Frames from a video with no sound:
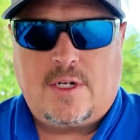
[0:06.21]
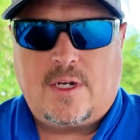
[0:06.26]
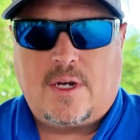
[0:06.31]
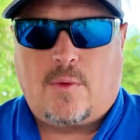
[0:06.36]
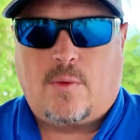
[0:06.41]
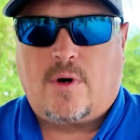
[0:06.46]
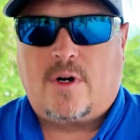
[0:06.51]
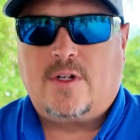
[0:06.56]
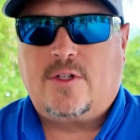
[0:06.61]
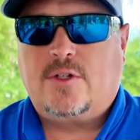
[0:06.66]

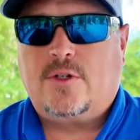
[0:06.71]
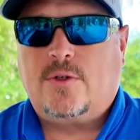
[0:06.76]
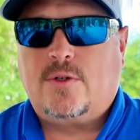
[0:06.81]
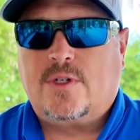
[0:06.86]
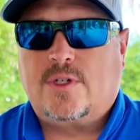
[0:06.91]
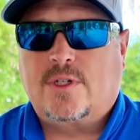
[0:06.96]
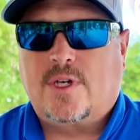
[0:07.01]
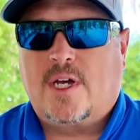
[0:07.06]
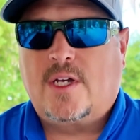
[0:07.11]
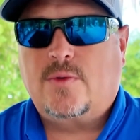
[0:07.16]
I wanted to
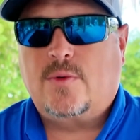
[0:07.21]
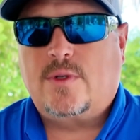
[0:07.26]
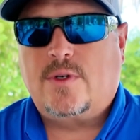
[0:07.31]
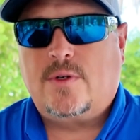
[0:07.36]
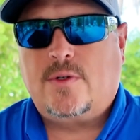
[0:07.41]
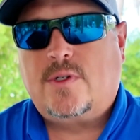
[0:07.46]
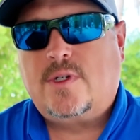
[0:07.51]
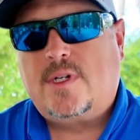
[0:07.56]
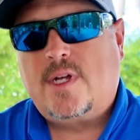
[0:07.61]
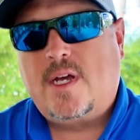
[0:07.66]
discuss with
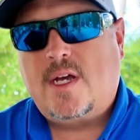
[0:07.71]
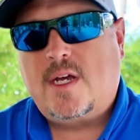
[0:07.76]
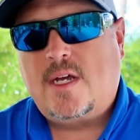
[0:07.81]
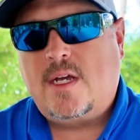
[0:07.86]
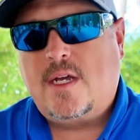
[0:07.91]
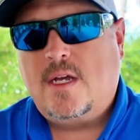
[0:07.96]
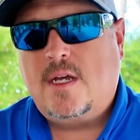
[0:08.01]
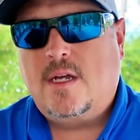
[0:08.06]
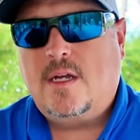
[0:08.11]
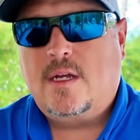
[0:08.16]
you
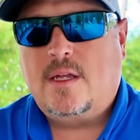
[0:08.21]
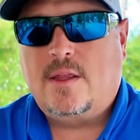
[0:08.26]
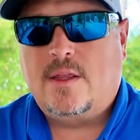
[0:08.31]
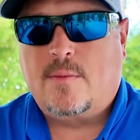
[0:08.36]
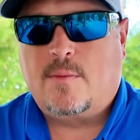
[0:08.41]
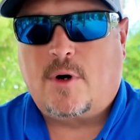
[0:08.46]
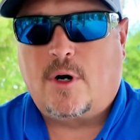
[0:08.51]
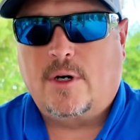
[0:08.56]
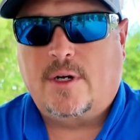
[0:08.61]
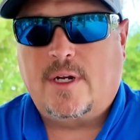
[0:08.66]
today
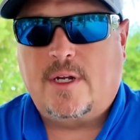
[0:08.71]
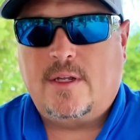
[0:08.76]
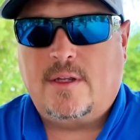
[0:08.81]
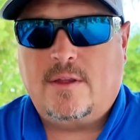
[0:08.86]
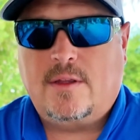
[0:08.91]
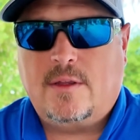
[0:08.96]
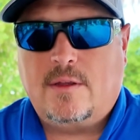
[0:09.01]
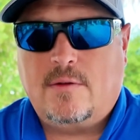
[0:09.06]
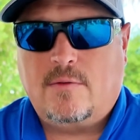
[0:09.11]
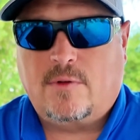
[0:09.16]
the market
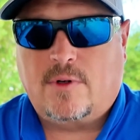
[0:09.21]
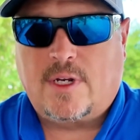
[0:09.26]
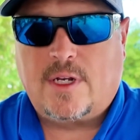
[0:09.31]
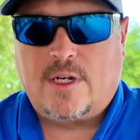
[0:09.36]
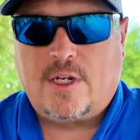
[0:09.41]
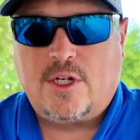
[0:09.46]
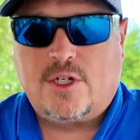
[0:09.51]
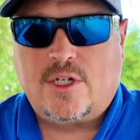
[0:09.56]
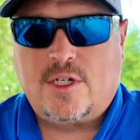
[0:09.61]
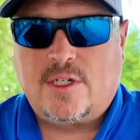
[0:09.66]

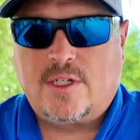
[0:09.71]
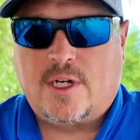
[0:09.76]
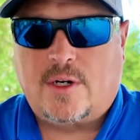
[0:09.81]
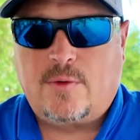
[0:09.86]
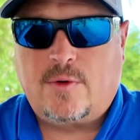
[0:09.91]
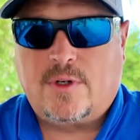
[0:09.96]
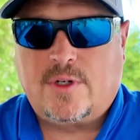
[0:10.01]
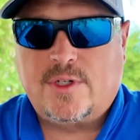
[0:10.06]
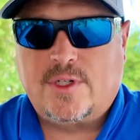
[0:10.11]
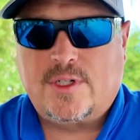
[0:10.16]
conditions on
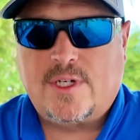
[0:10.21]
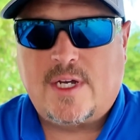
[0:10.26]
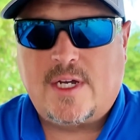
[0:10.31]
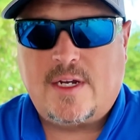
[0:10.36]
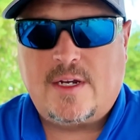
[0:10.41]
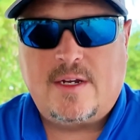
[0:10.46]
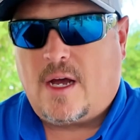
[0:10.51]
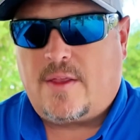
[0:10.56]
real estate.